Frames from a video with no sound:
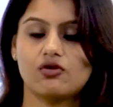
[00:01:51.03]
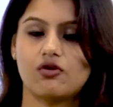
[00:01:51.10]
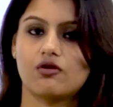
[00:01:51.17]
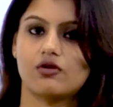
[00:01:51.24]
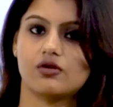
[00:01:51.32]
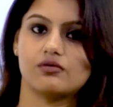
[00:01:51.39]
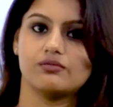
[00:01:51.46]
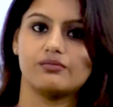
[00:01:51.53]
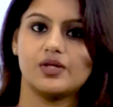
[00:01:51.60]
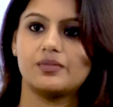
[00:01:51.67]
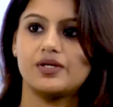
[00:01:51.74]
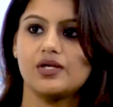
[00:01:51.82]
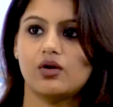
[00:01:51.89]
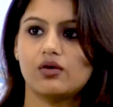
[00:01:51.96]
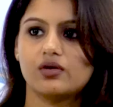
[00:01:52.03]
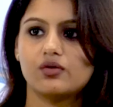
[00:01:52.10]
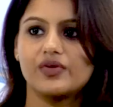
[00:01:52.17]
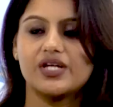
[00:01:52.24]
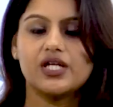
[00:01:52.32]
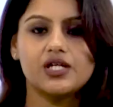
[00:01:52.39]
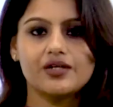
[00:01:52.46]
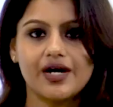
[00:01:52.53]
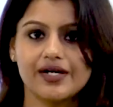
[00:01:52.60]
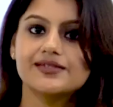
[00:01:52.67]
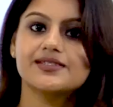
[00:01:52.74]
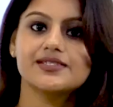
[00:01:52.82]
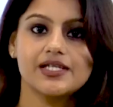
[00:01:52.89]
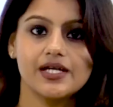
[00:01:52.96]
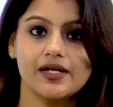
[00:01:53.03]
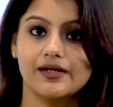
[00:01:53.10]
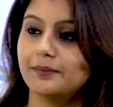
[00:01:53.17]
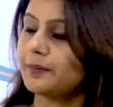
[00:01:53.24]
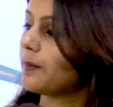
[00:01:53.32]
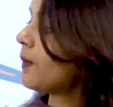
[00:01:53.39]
or maybe on a very large scale.